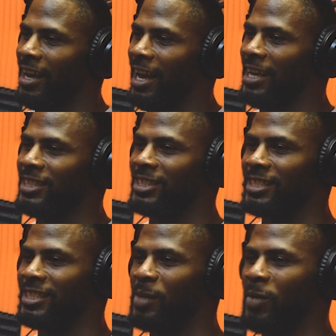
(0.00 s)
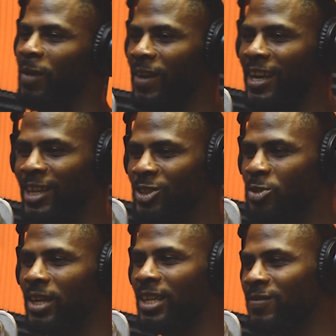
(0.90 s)
I had just did my
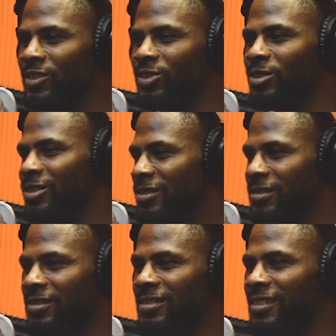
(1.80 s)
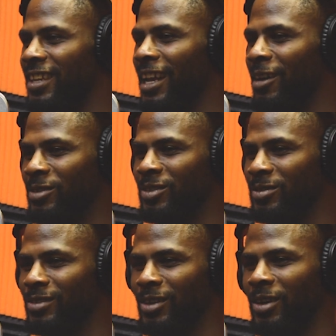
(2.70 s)
financial aid for school, and I
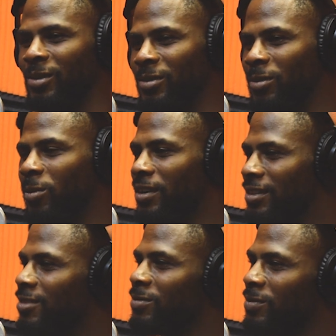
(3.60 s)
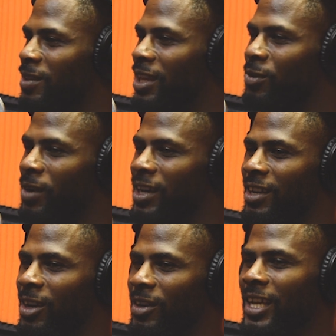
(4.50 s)
was you know getting ready
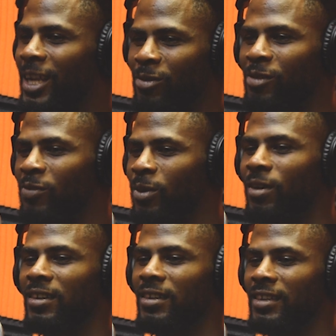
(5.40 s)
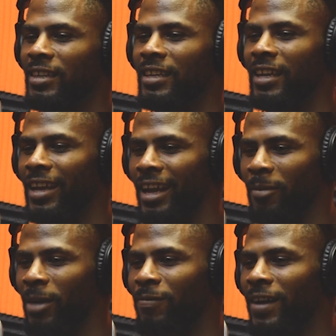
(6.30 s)
to go to Henry Ford,
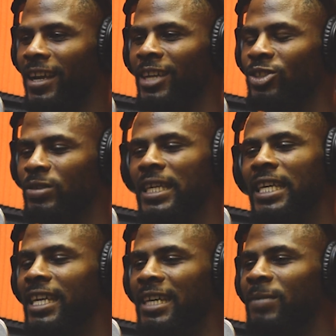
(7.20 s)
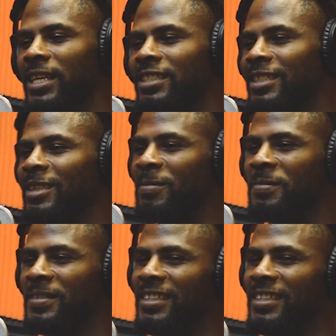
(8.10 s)
and my financial aid got messed up